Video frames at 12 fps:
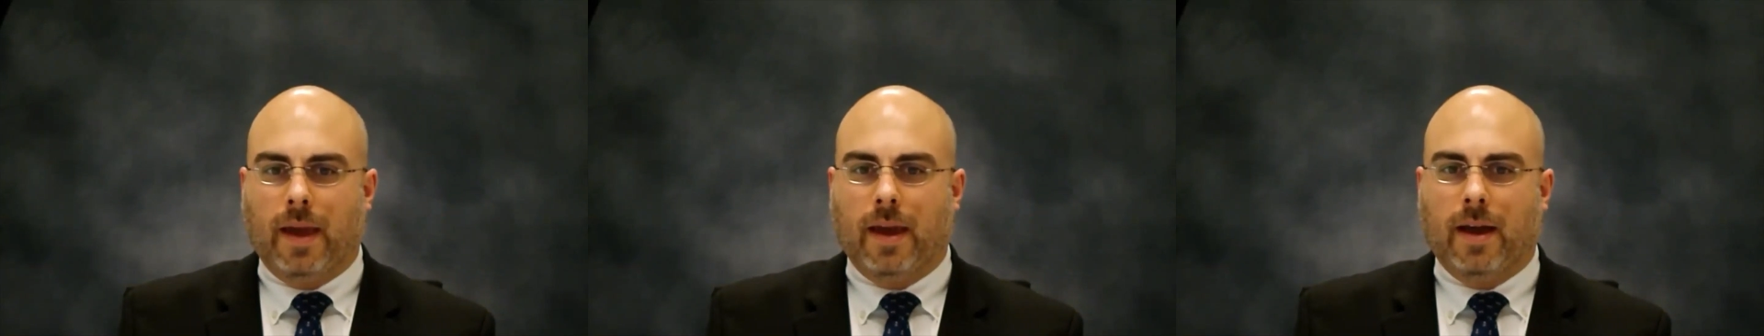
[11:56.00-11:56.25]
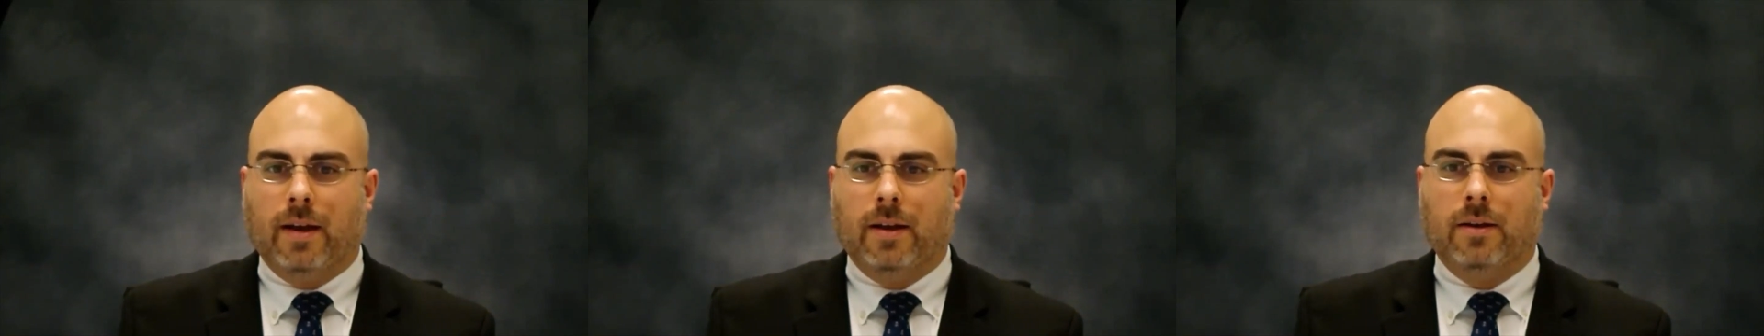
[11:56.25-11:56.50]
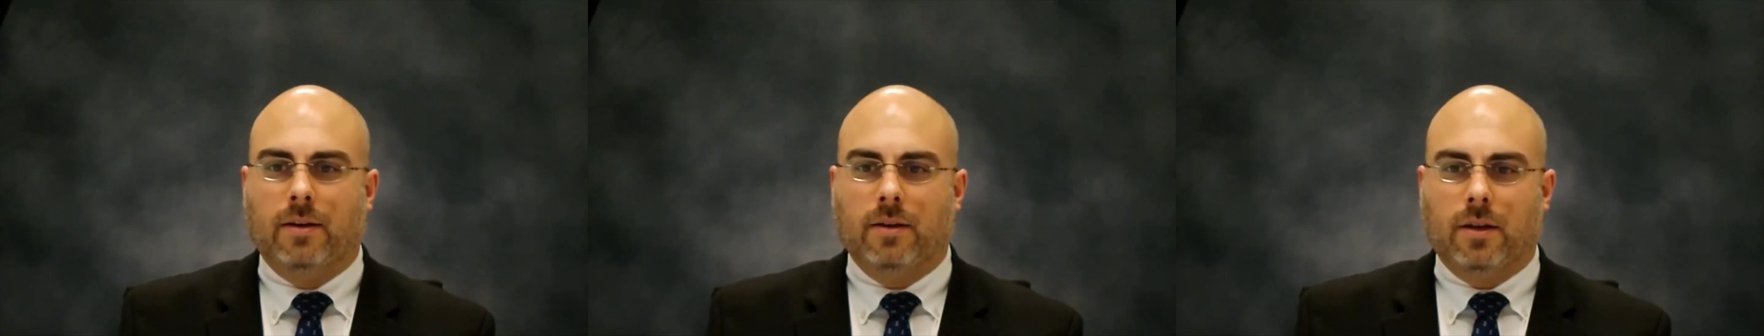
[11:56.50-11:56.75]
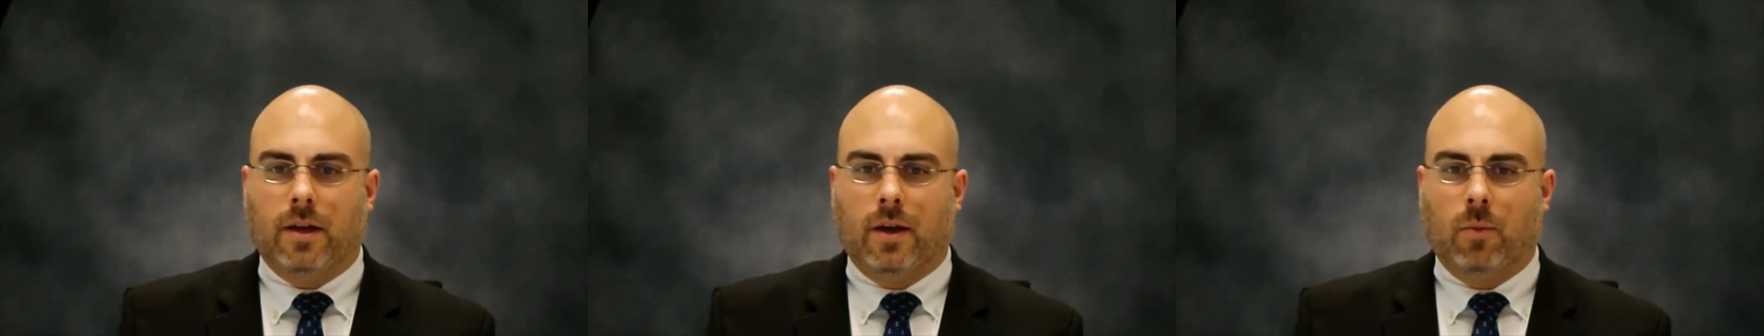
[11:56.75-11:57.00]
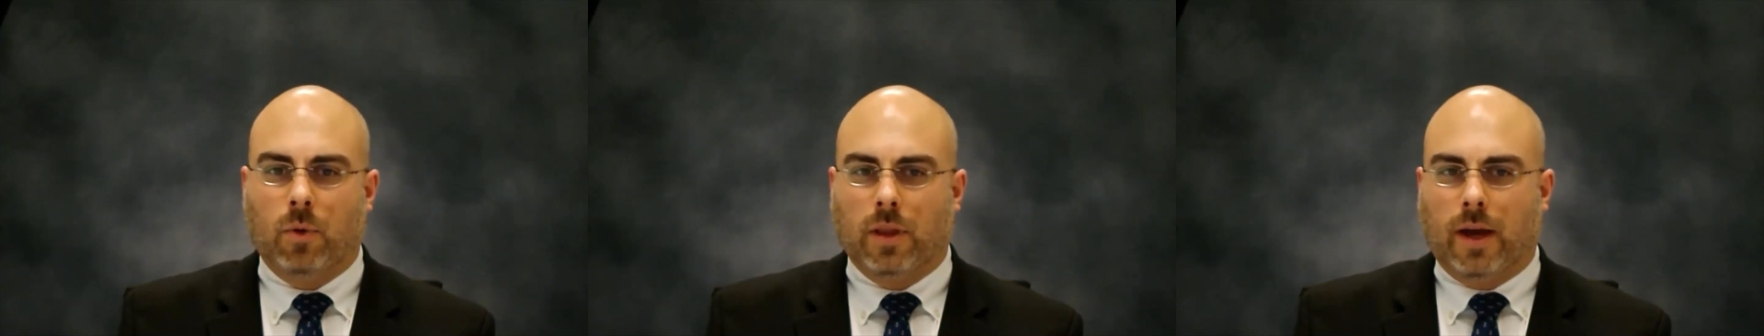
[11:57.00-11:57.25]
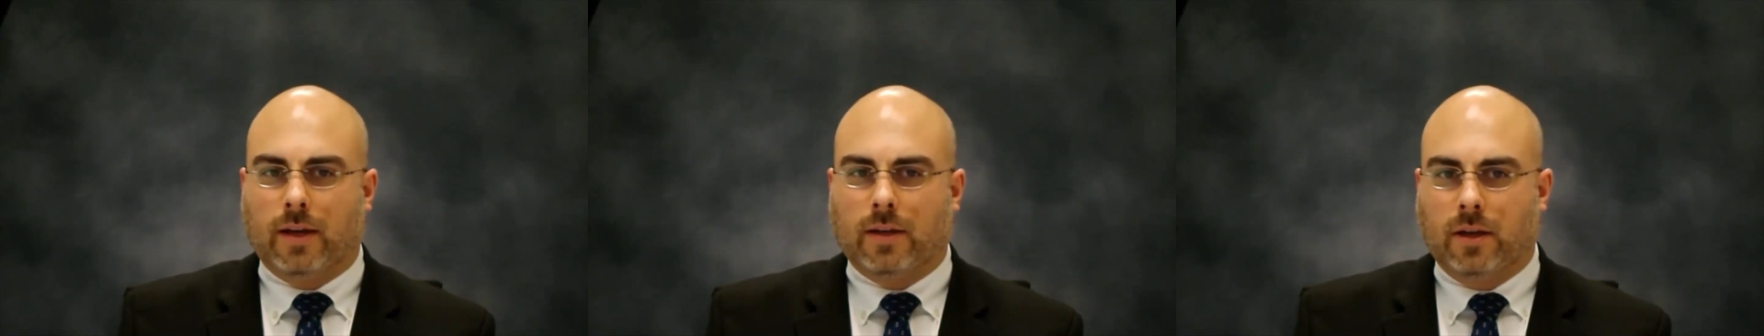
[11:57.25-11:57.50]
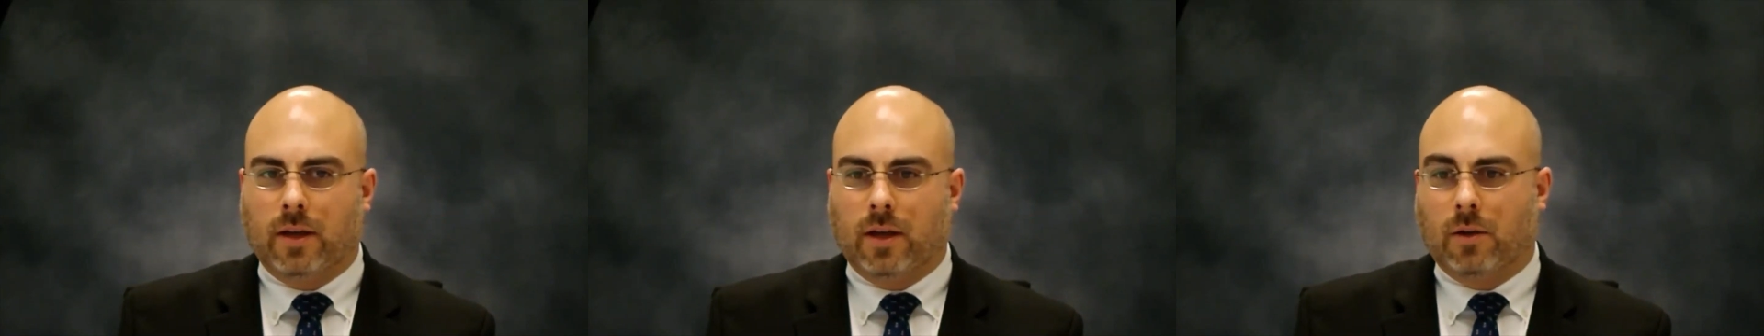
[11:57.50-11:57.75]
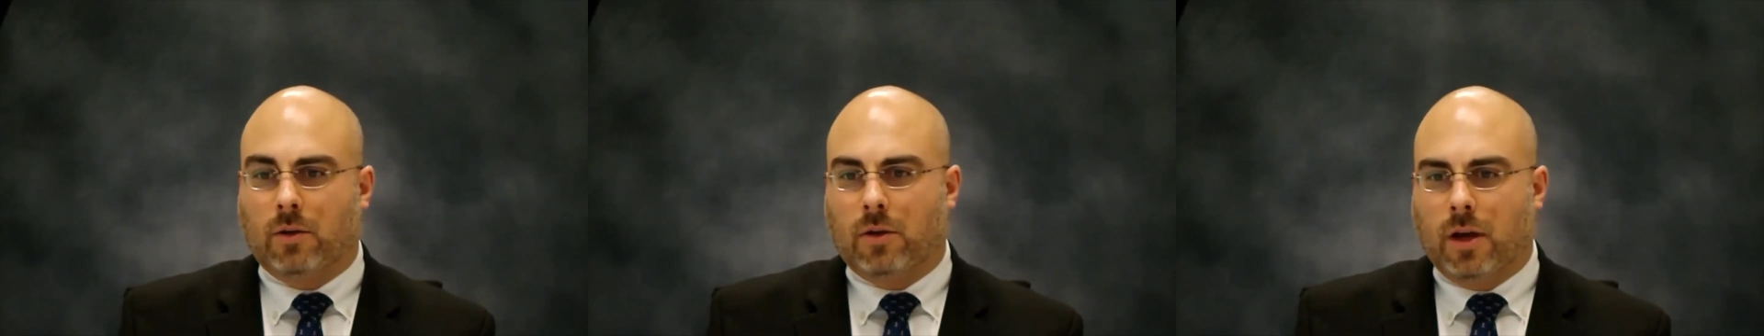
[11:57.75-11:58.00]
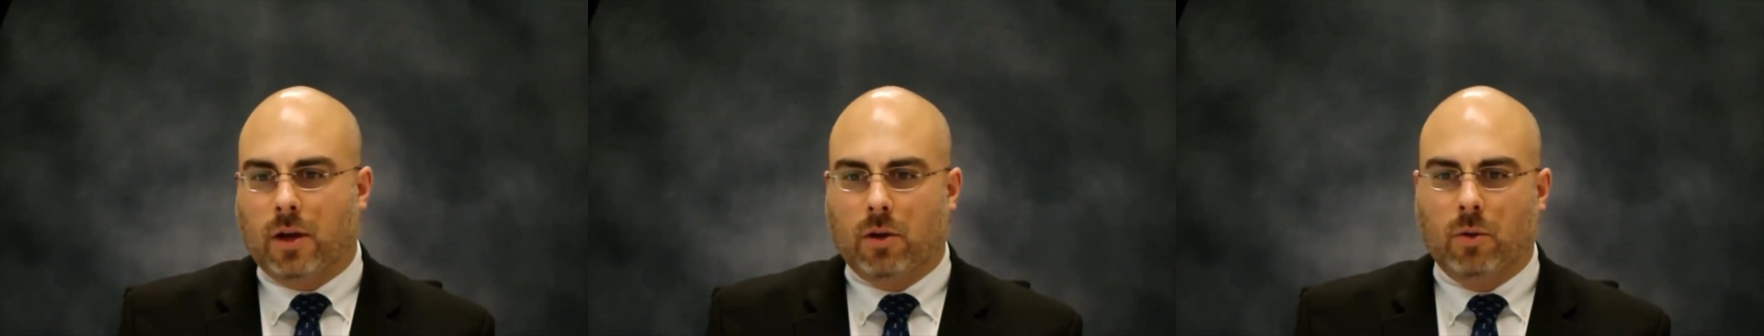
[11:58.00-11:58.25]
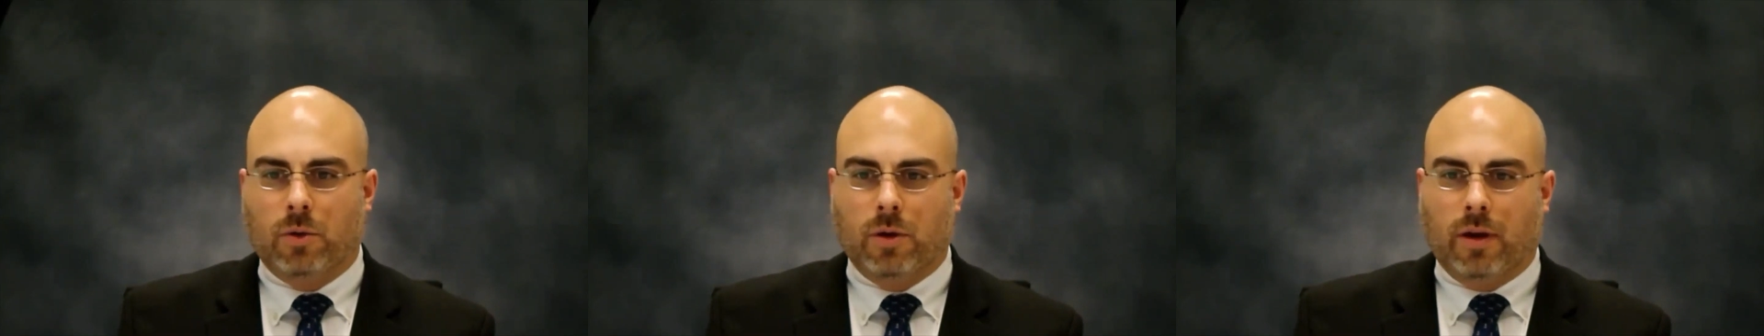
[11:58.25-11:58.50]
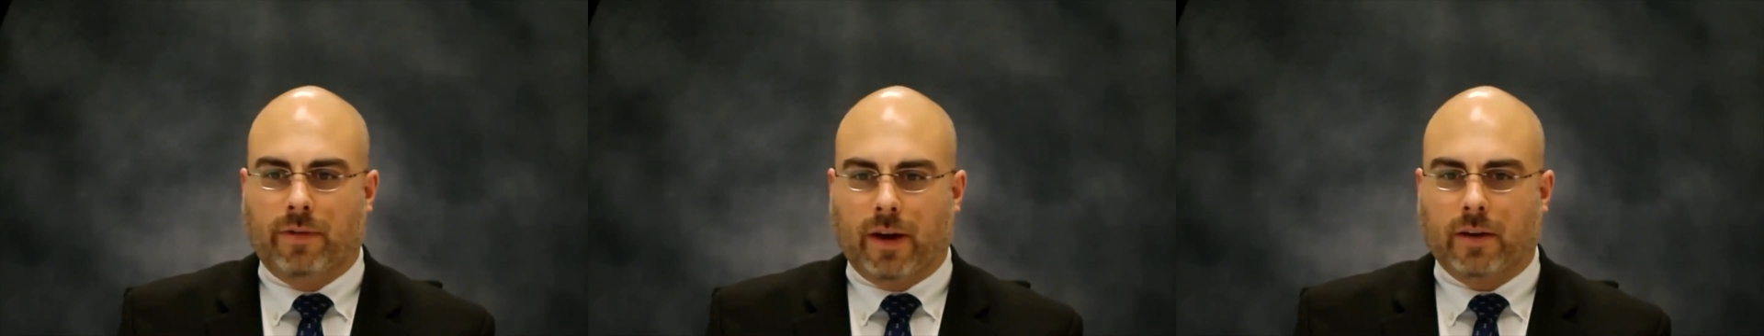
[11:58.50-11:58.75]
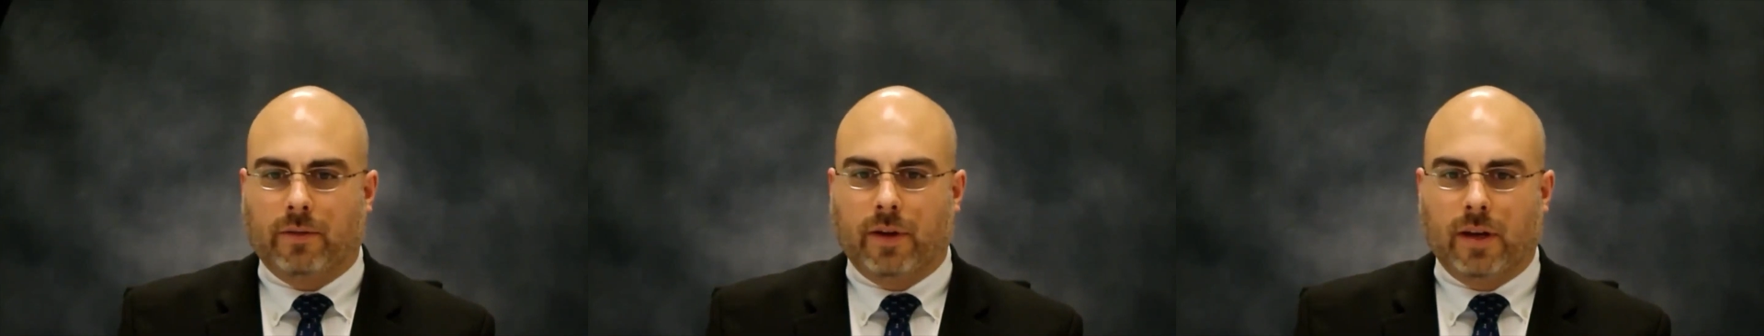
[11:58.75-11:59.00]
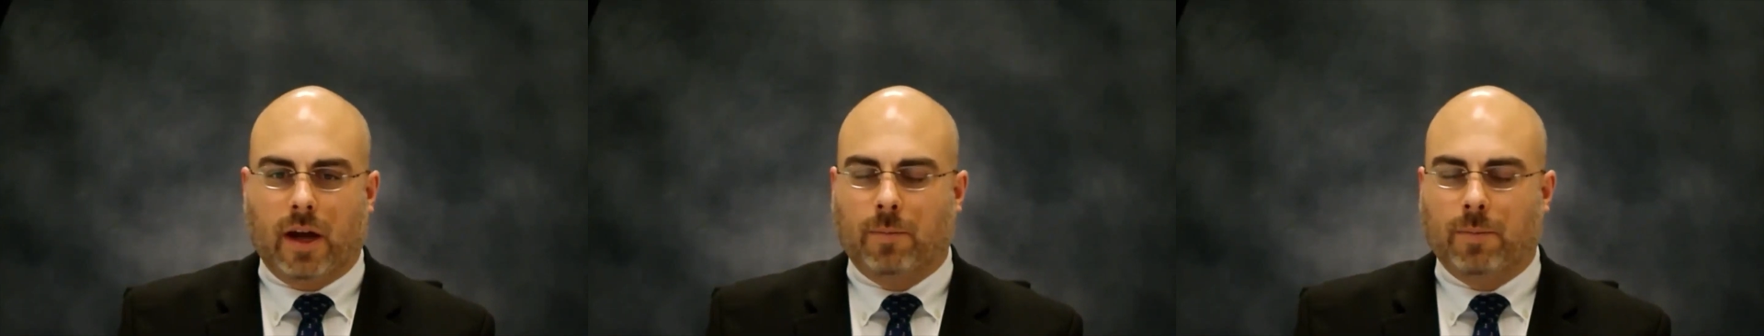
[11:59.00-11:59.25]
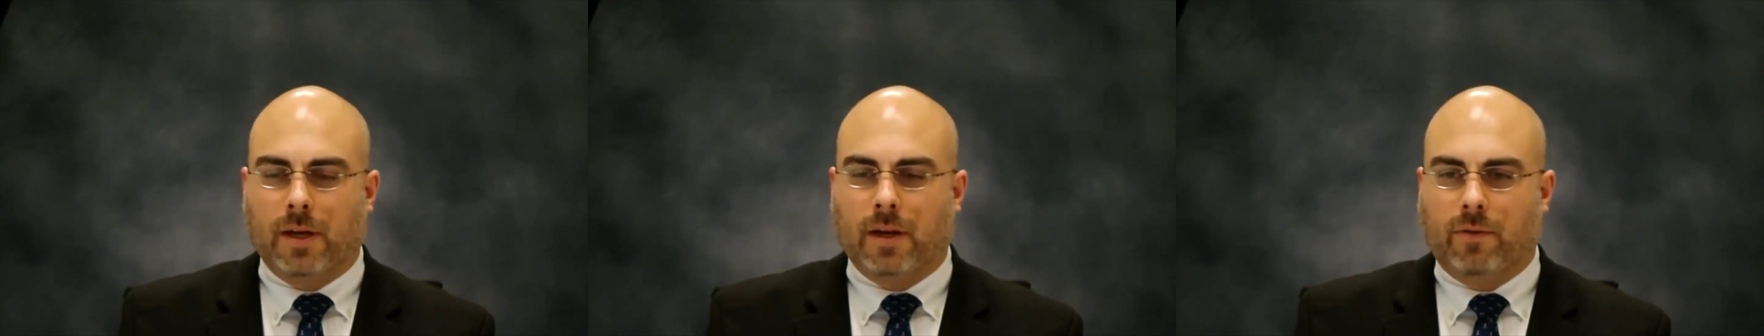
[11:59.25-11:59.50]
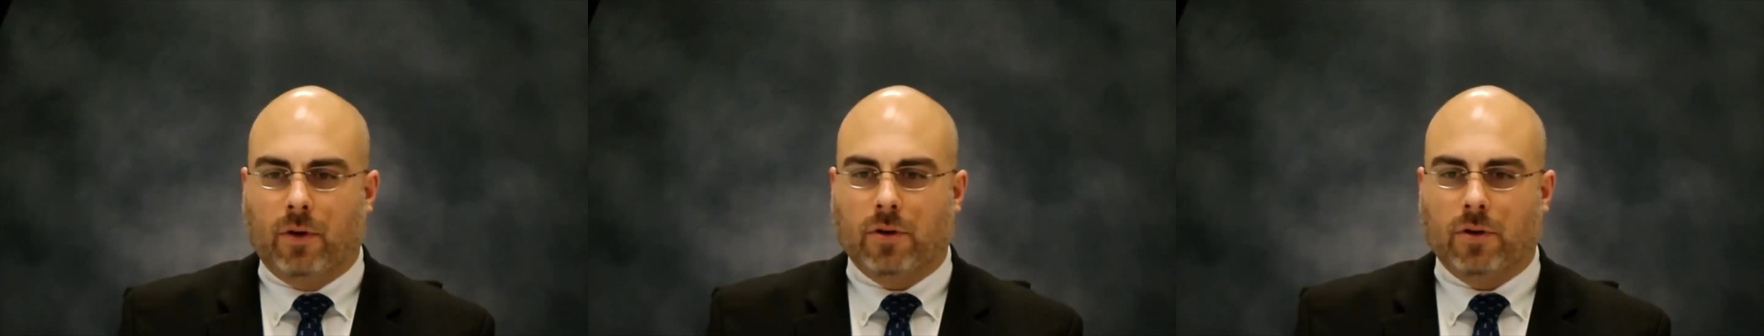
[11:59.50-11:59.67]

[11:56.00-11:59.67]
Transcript: and would like to include effectively an updated